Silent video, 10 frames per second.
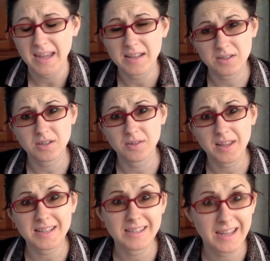And so
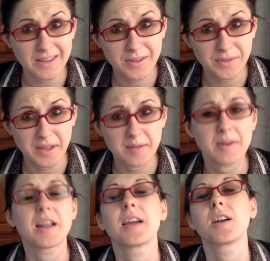that's the other thing
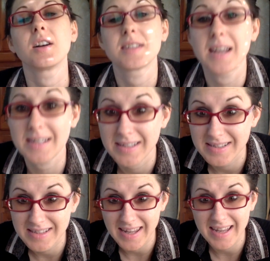about eye contact
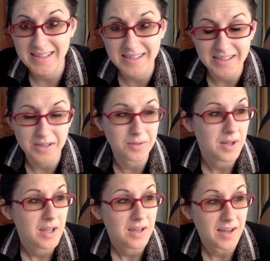is I guess, you know,
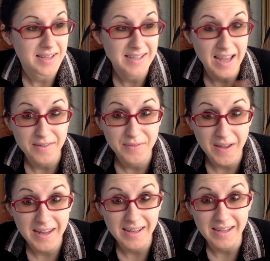when I say I
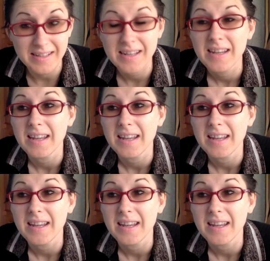fake it,